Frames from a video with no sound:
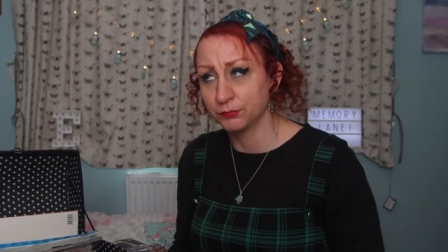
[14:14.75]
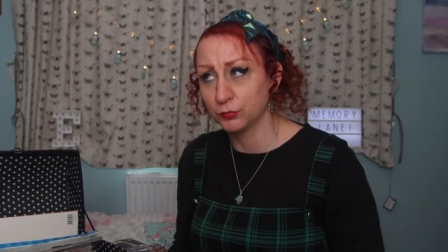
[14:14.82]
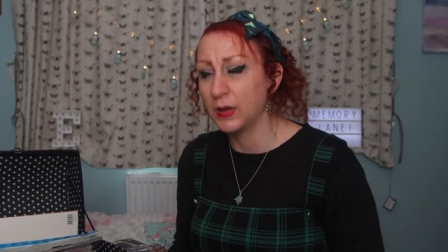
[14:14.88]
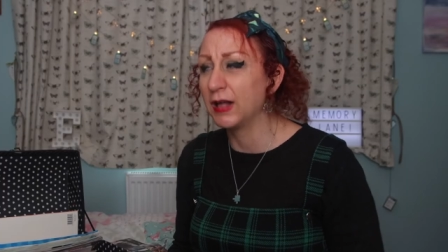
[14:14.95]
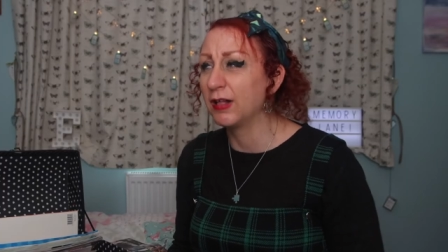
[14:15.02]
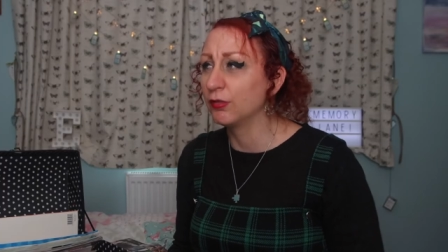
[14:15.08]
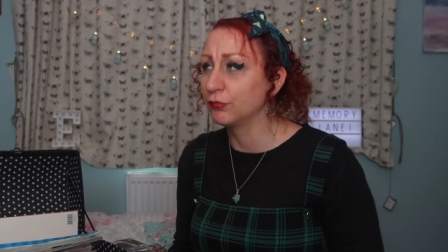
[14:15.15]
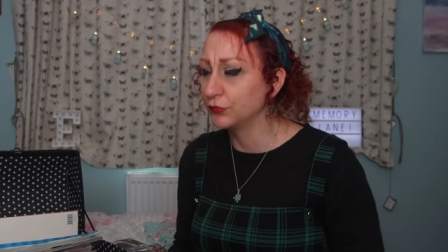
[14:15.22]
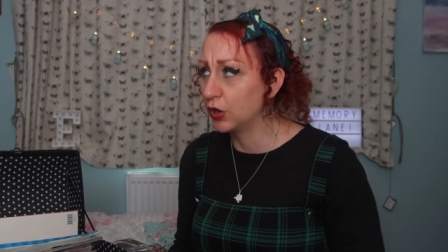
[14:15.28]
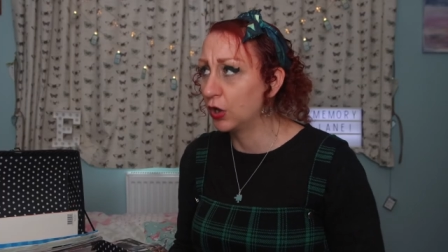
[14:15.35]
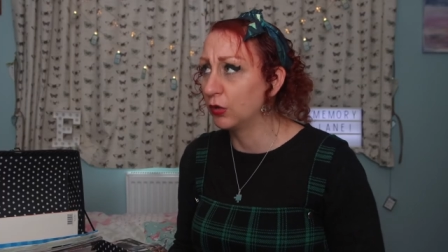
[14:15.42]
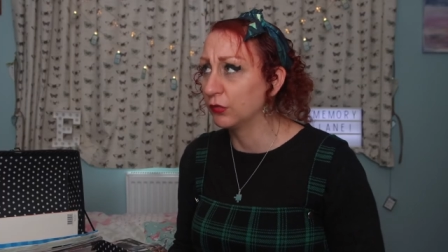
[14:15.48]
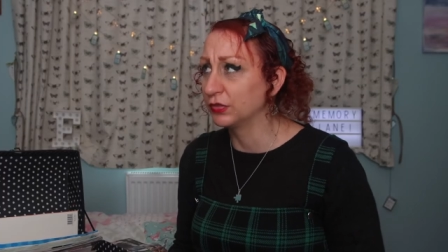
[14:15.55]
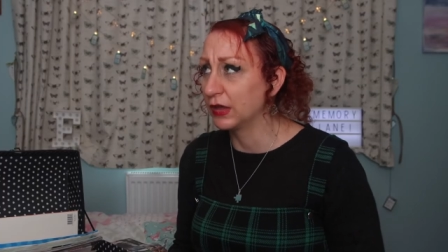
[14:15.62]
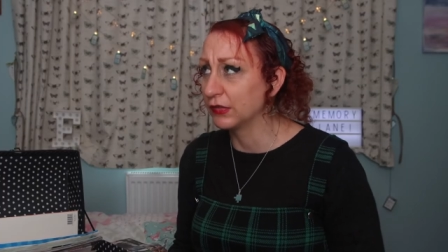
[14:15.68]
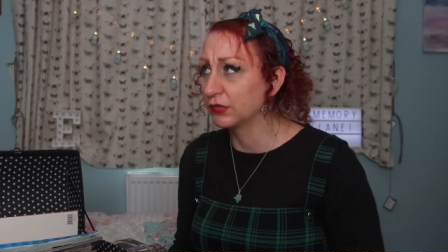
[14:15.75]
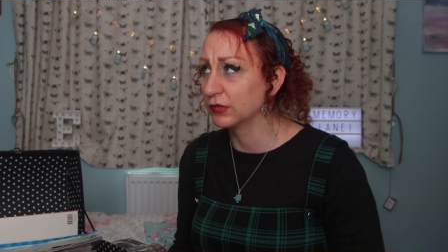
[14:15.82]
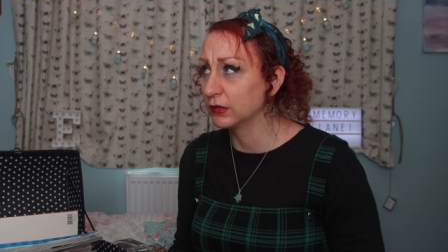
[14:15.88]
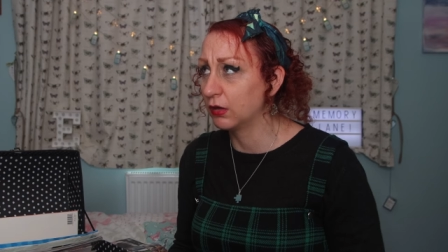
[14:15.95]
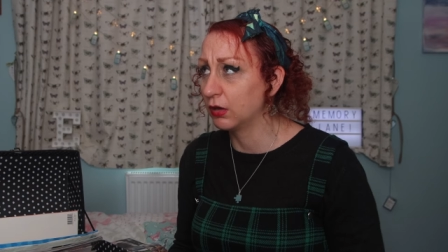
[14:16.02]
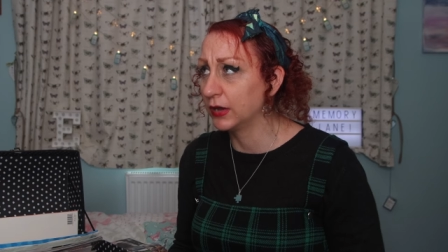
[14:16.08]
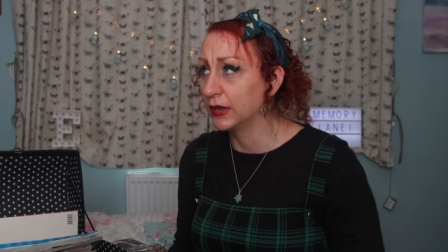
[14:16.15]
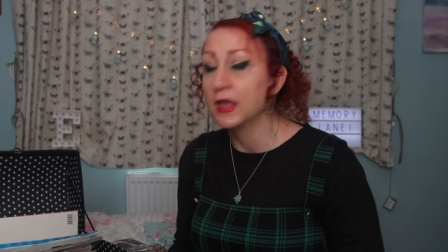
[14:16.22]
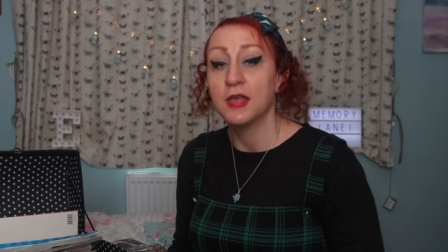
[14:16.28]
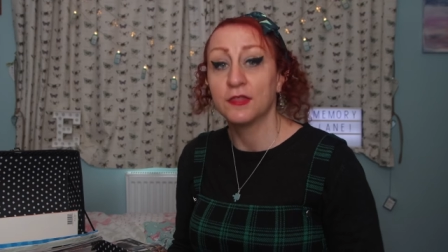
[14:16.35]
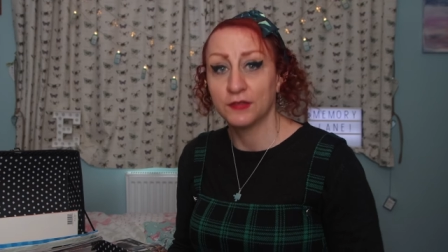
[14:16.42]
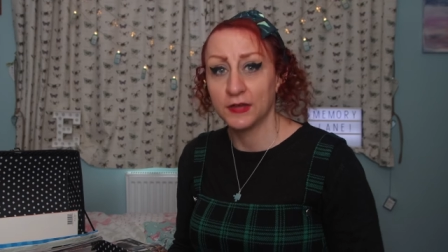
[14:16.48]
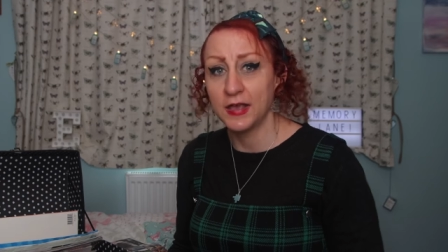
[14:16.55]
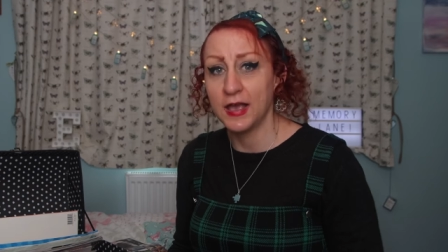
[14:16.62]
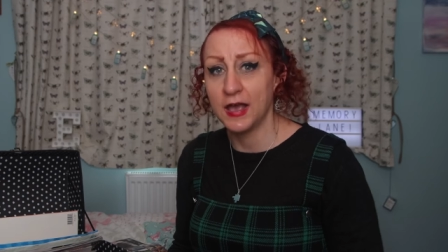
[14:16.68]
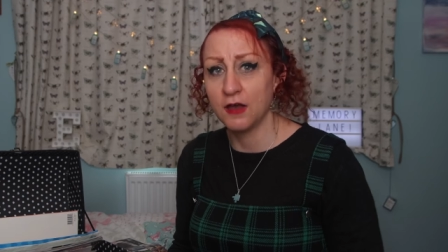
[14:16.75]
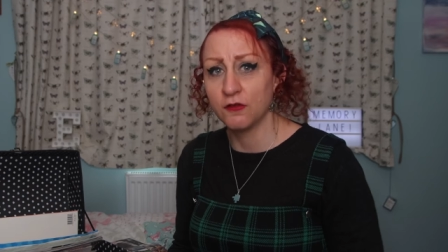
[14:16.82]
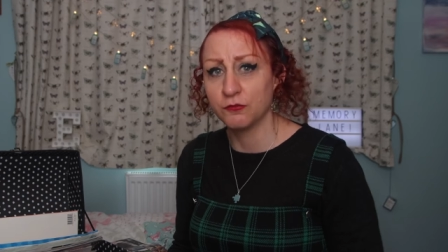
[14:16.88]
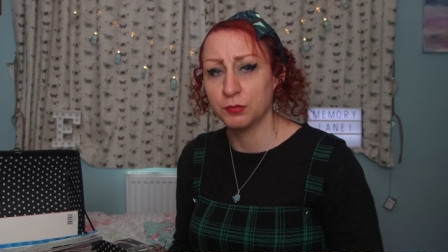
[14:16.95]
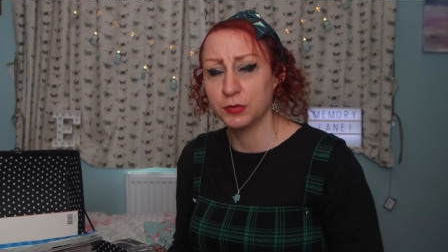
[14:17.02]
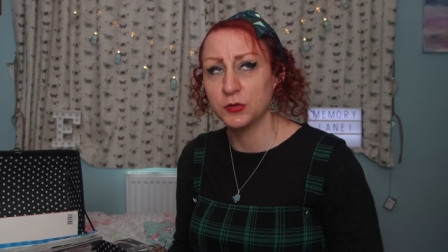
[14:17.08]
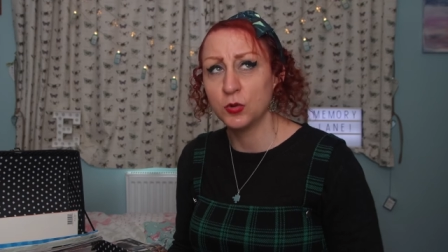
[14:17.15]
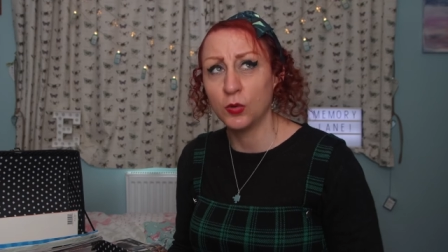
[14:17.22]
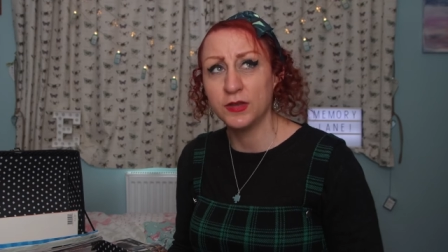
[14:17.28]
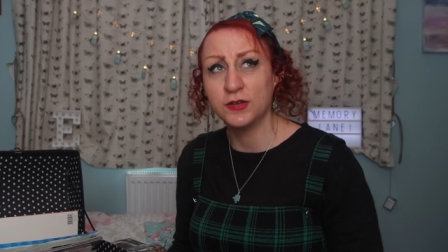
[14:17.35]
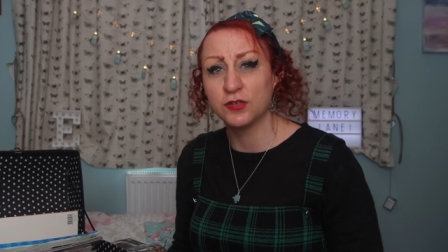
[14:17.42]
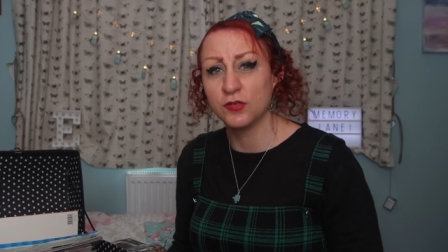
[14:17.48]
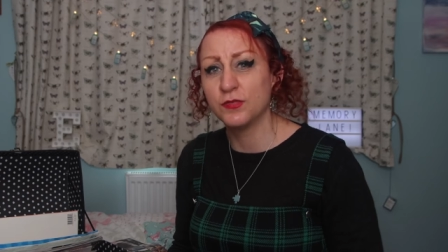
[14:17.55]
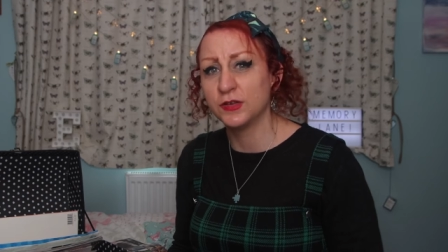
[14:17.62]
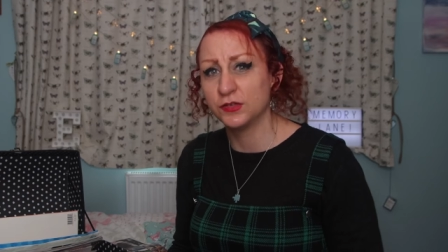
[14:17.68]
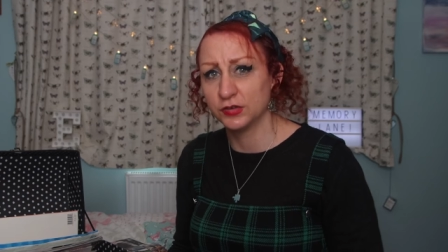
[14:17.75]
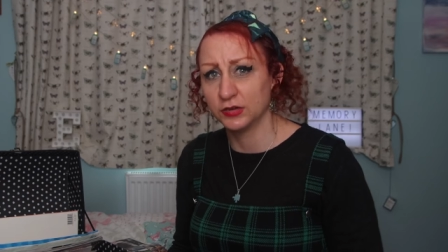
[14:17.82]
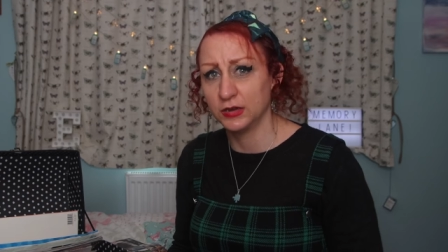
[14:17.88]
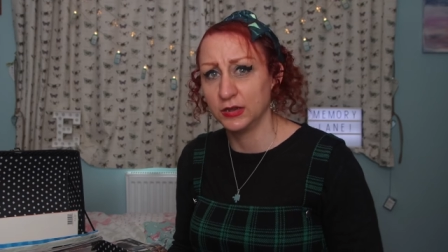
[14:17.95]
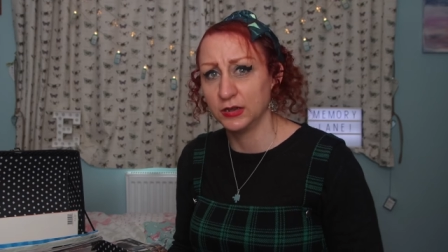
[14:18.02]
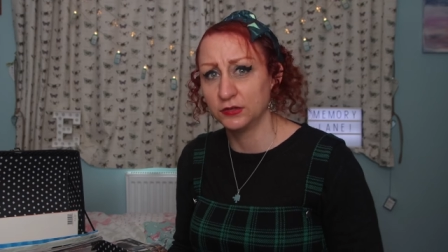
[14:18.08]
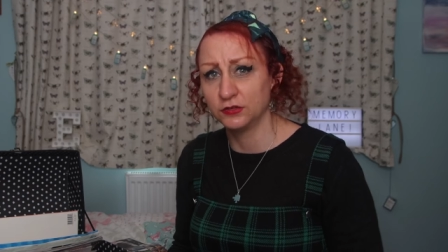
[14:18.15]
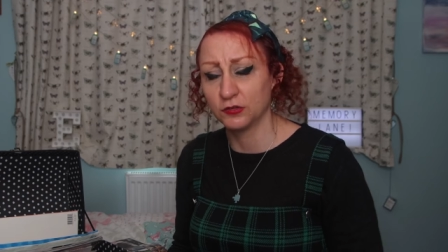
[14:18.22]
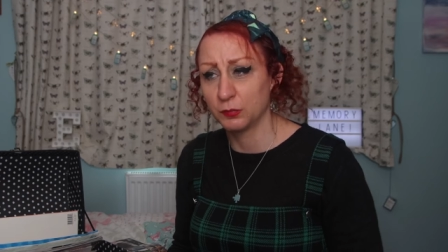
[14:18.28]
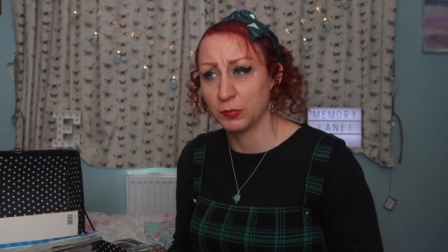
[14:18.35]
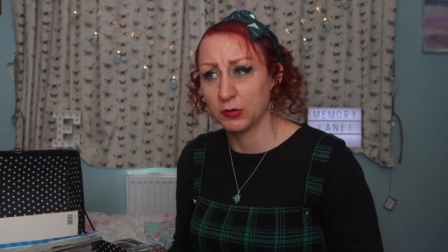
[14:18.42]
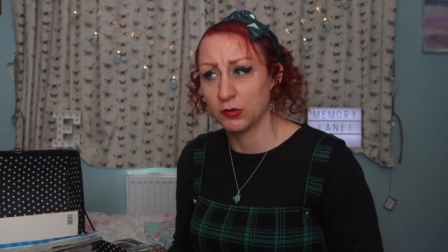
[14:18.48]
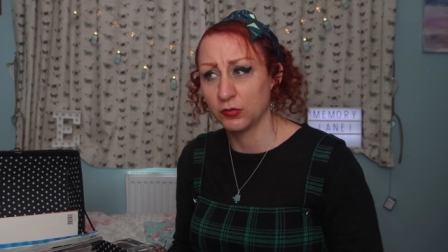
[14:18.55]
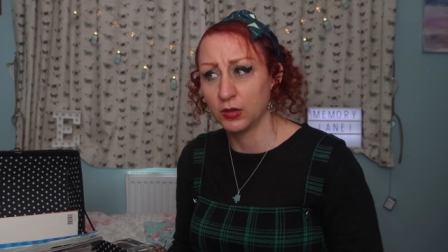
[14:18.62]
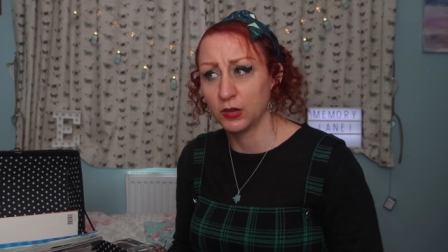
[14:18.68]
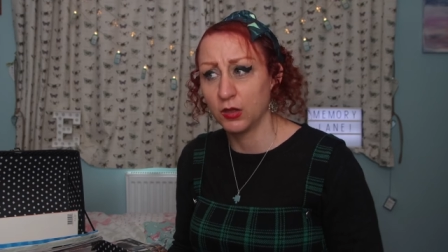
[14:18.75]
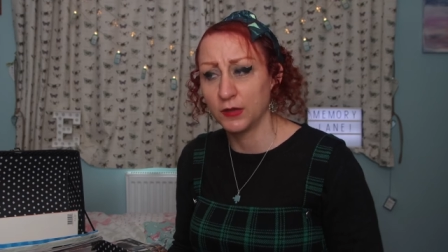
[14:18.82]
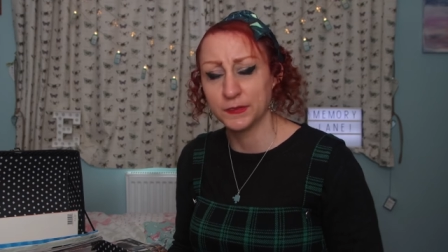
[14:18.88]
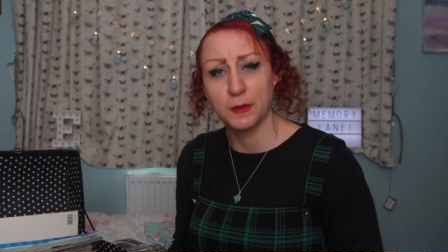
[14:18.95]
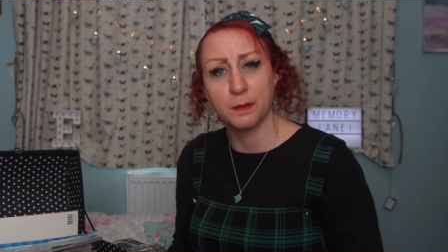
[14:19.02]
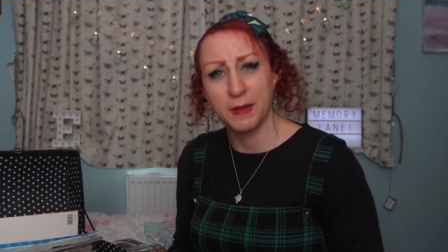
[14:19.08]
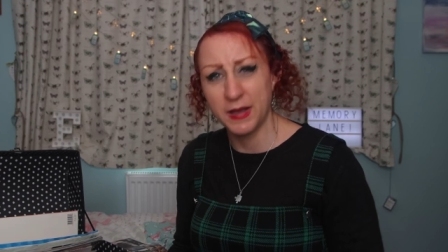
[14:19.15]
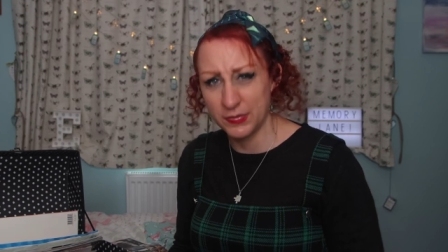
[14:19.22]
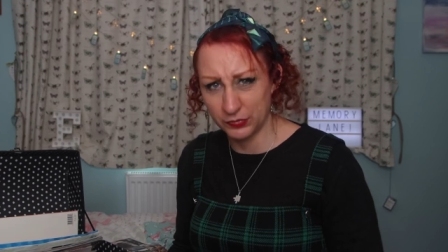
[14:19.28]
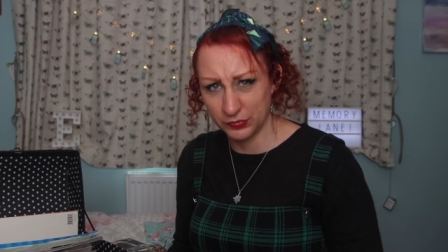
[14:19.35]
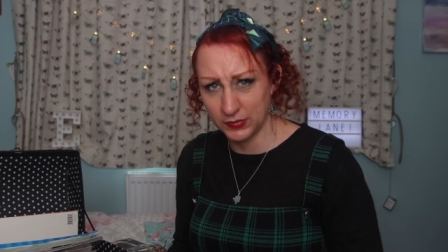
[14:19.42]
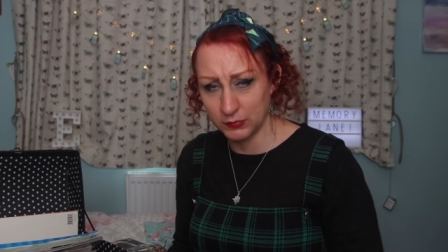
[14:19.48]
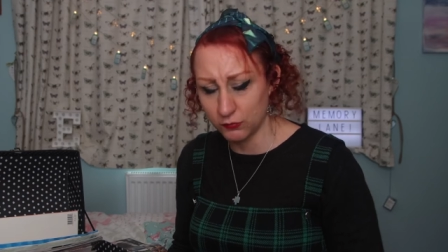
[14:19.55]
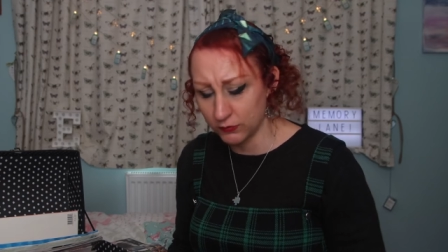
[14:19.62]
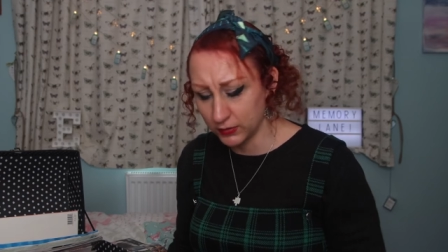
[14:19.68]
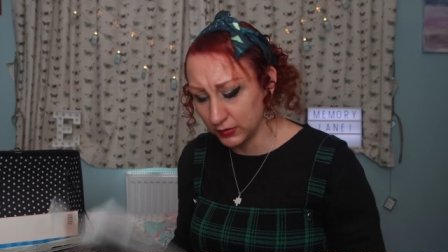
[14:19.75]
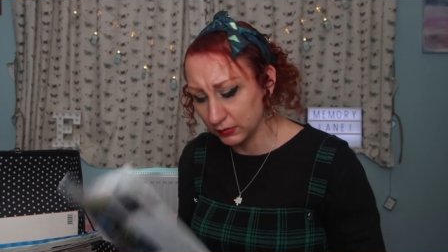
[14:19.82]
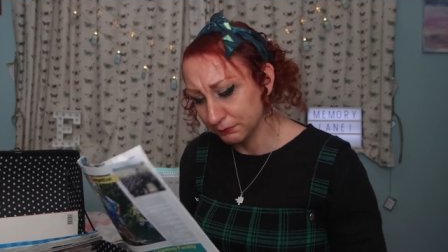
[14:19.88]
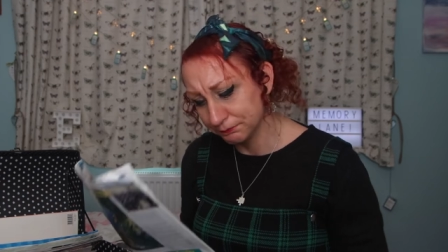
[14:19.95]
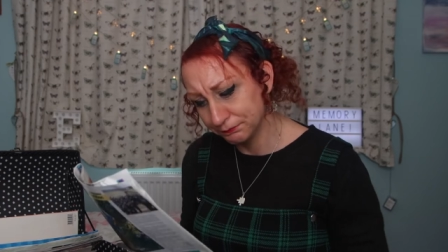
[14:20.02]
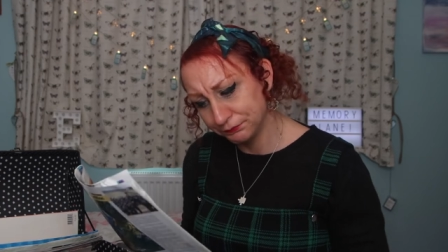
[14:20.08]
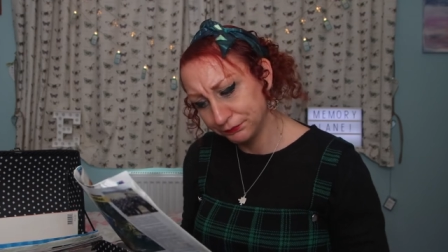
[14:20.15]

Well, no, that's a lie. They have, but not individually, just because I liked the bands they were in.